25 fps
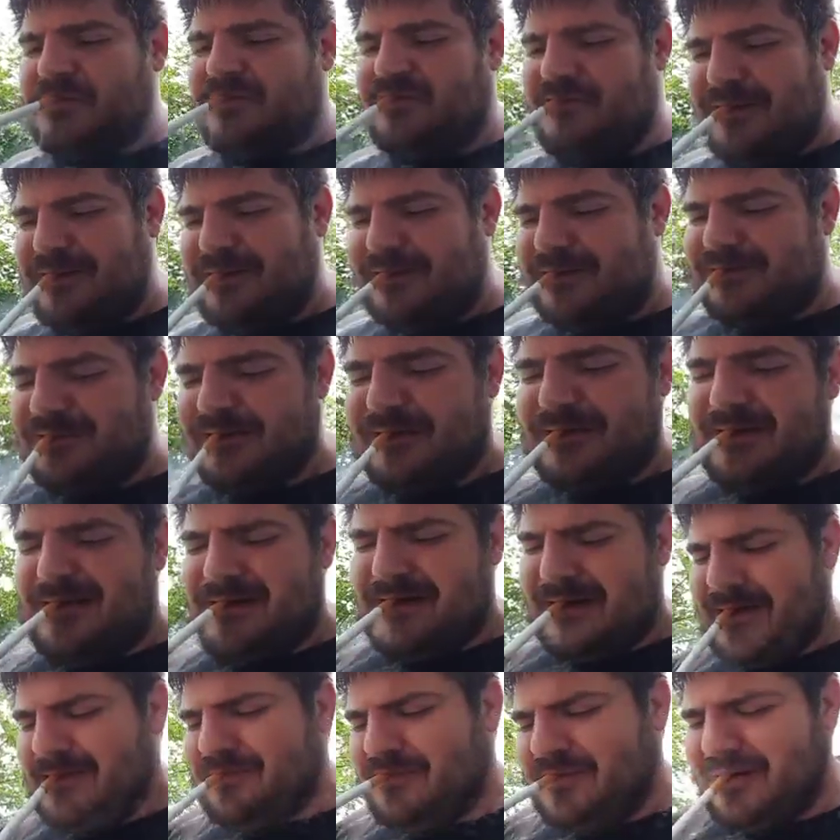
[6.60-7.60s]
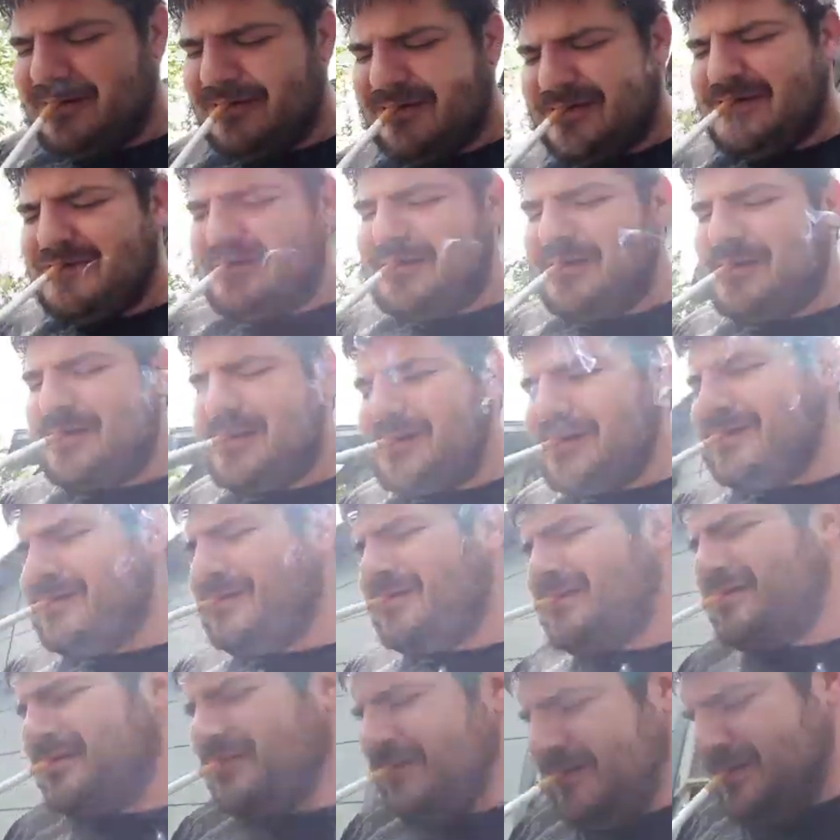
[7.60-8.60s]
for this video I want to go ahead
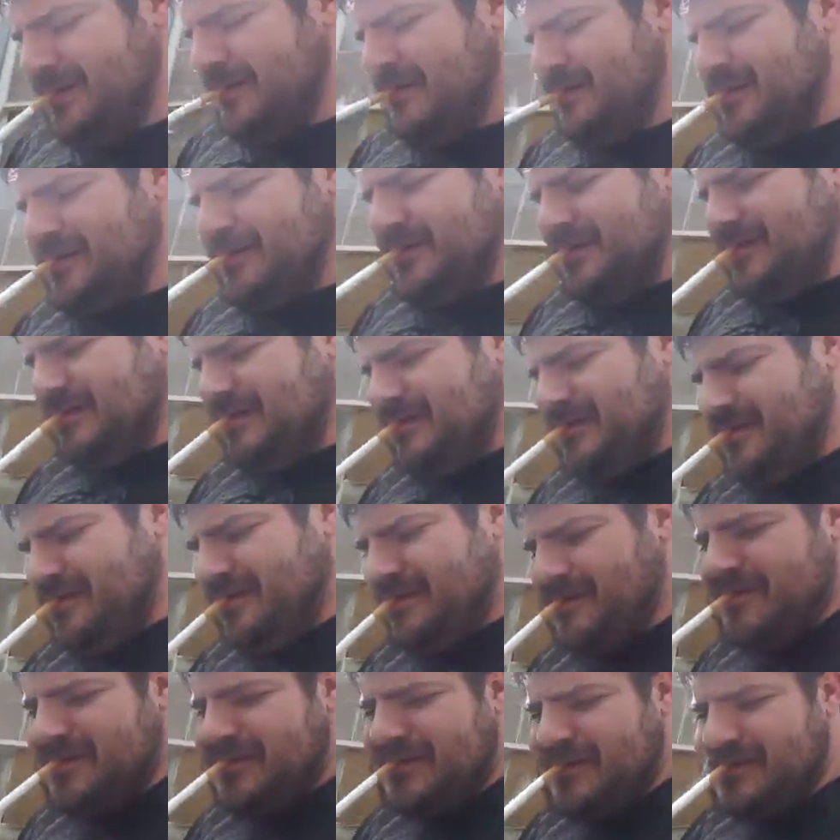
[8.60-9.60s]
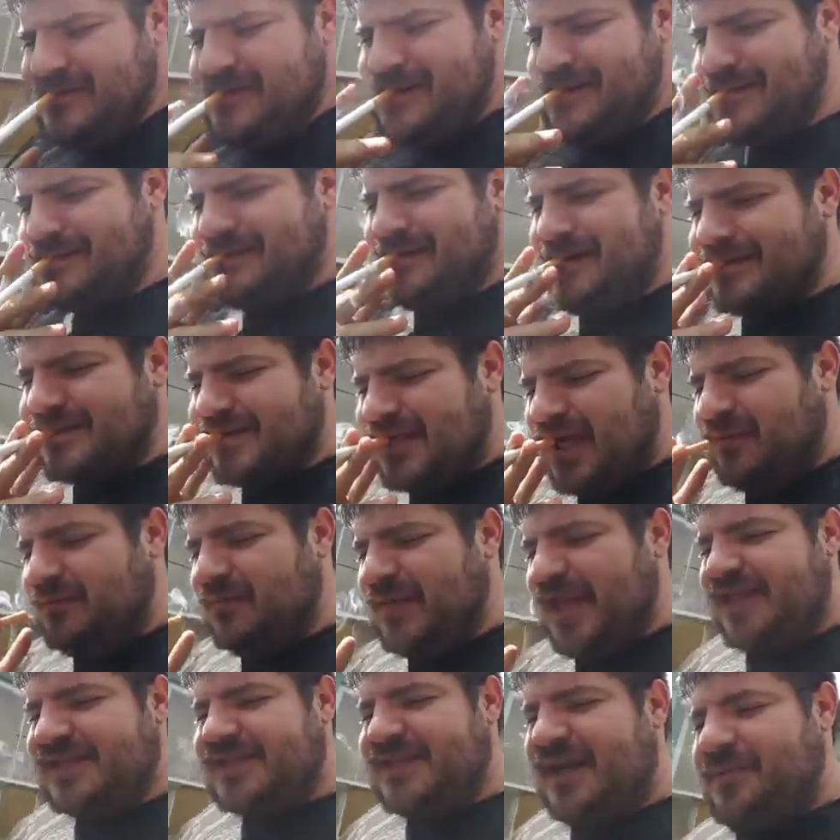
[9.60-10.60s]
and talk about
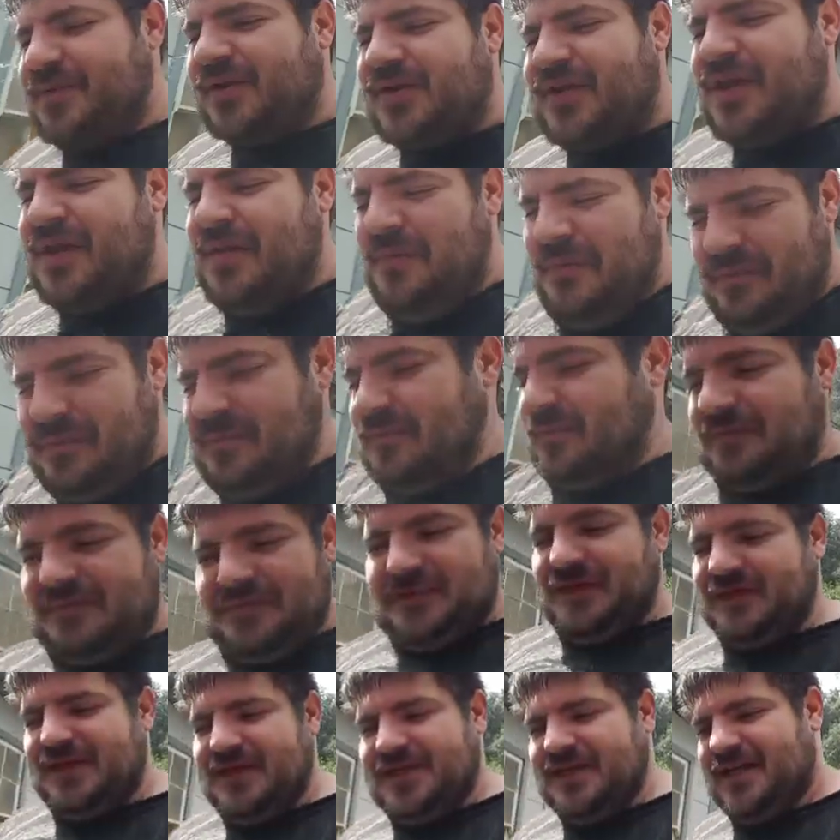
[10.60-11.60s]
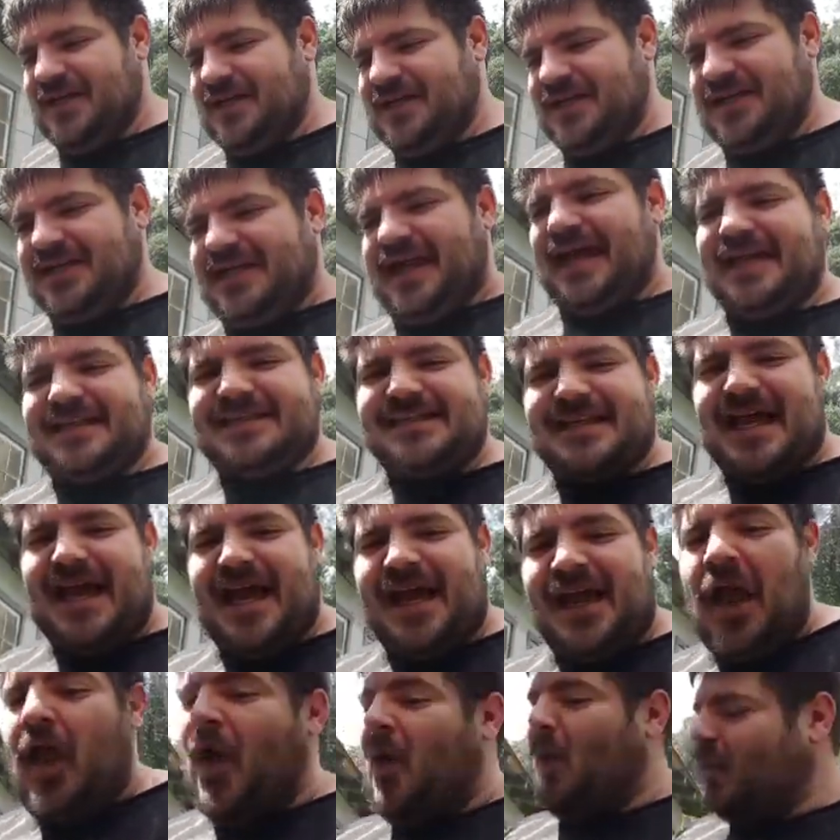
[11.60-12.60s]
something that typically guys
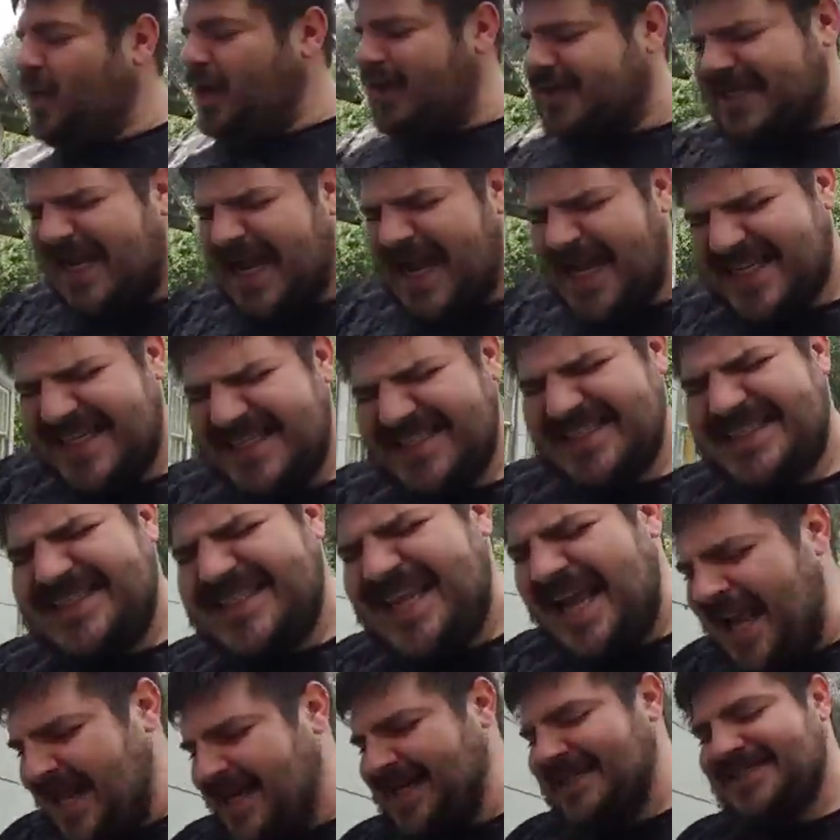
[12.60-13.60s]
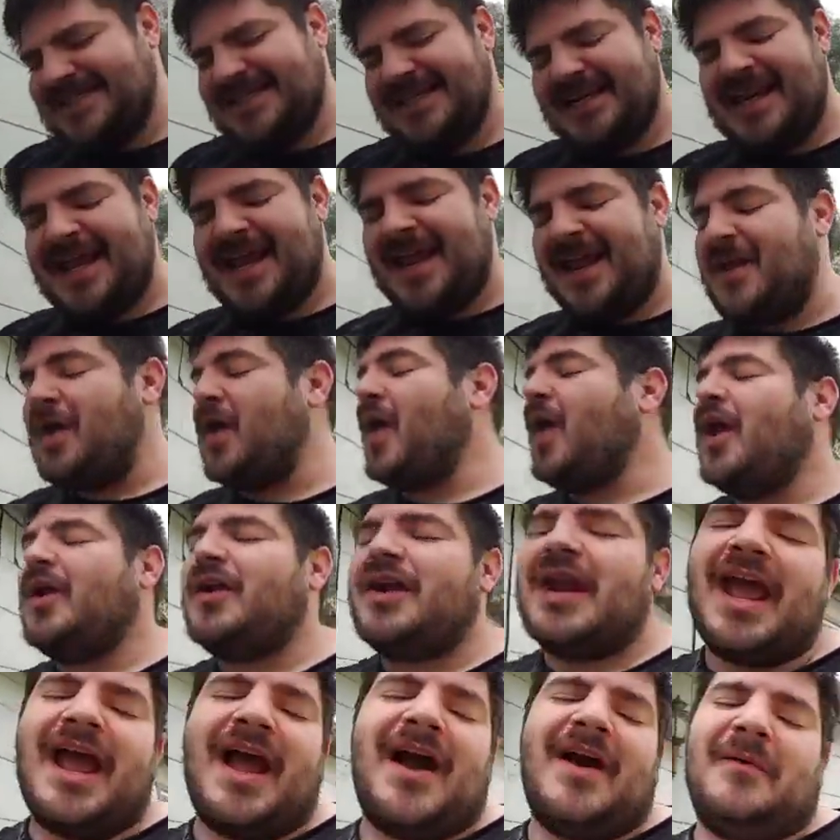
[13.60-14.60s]
like. We're talking titties today.
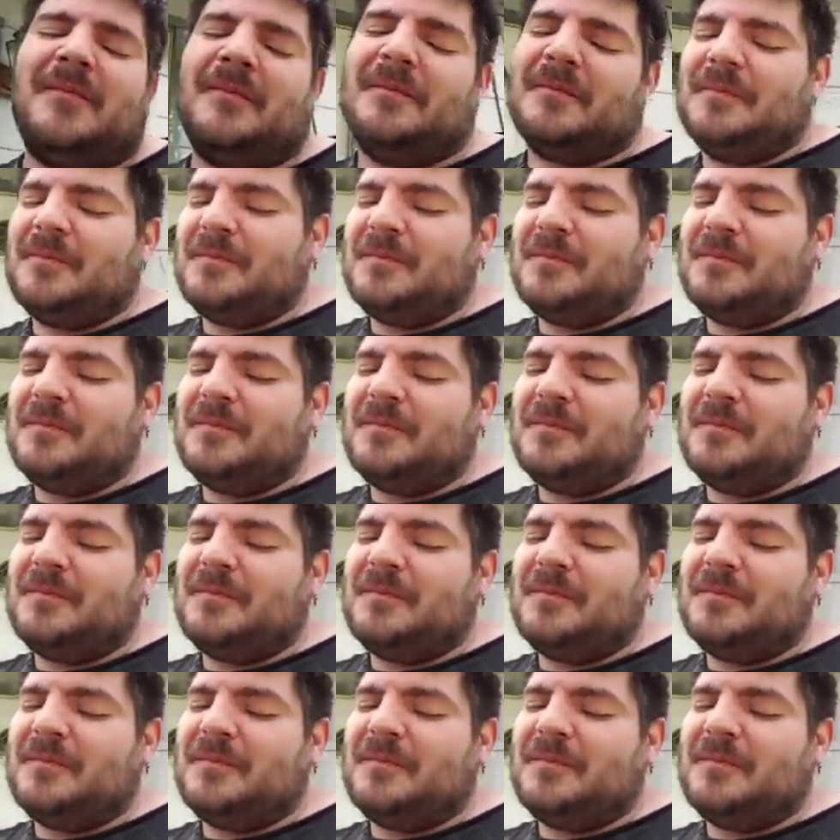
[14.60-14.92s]
Now,